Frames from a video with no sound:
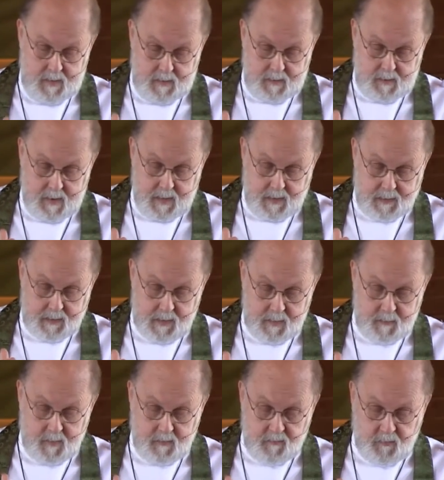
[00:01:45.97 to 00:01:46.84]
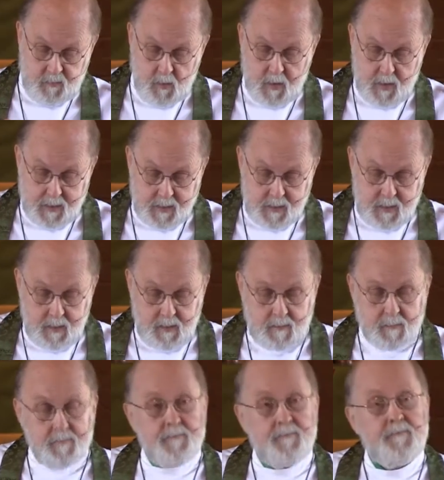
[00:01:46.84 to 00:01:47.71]
like Sigmund Freud
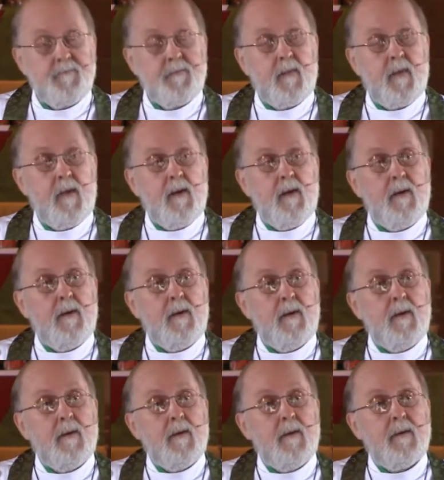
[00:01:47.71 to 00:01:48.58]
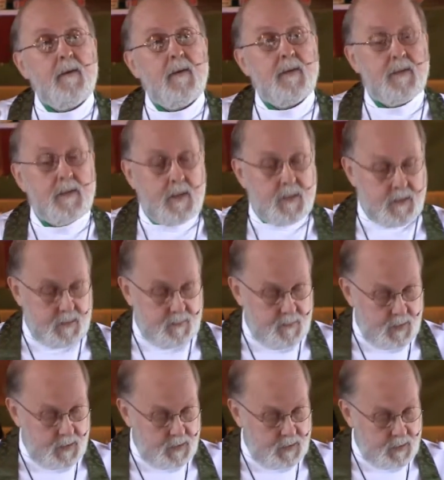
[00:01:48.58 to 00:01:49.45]
did, that such a
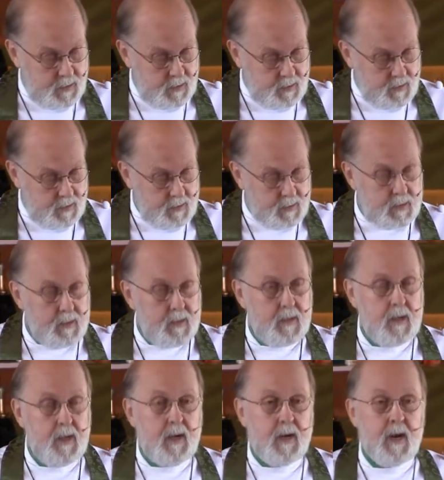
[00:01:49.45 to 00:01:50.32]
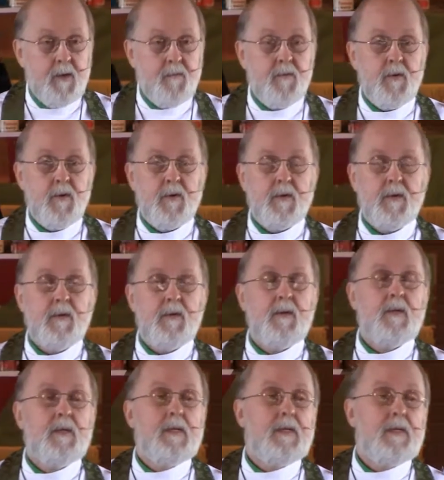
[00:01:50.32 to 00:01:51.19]
mission and effort
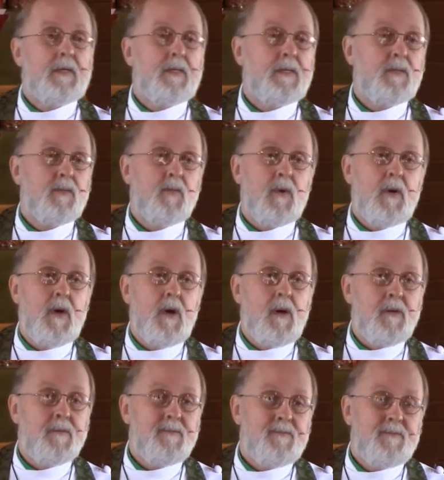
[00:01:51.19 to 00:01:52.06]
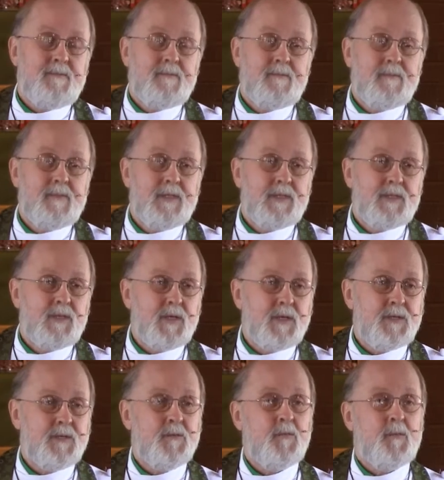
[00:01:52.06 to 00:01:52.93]
is, well, it's
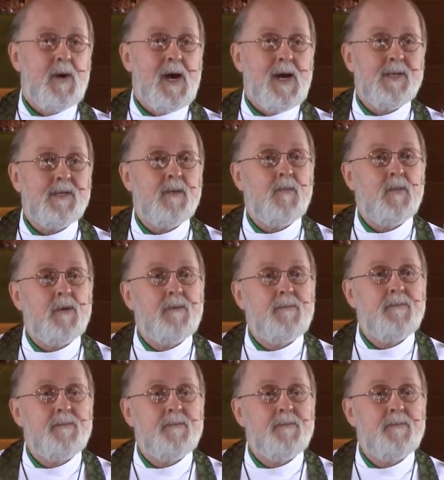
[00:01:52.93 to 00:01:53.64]
just impossible.